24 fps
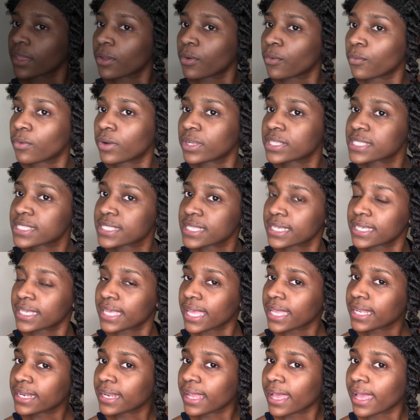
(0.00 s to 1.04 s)
once
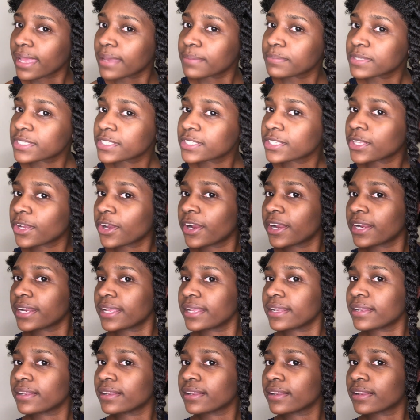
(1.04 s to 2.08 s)
again, I'm
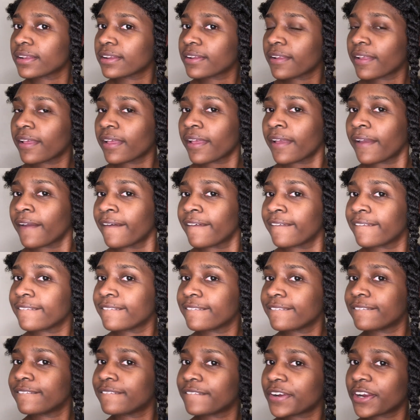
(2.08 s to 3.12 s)
starting
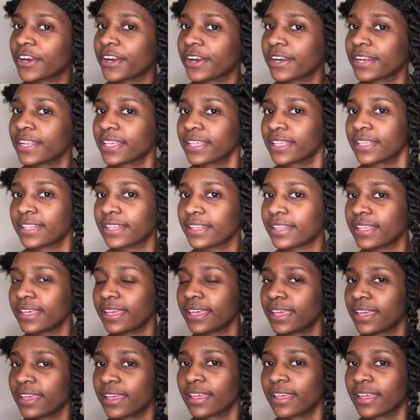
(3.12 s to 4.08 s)
vertically